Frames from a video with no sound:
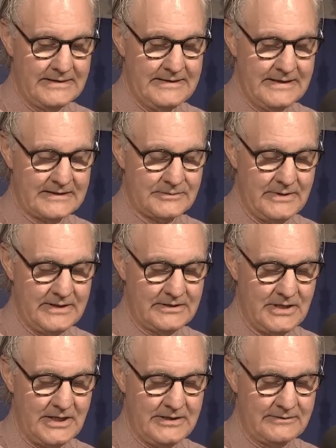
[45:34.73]
next week,
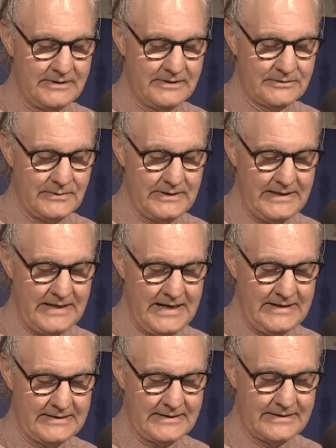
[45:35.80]
January the
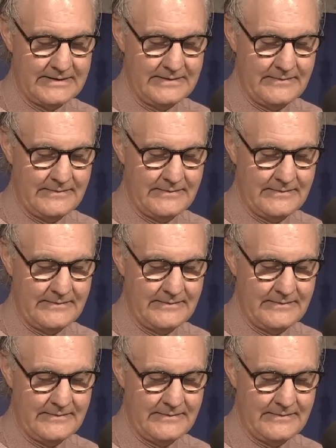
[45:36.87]
28th.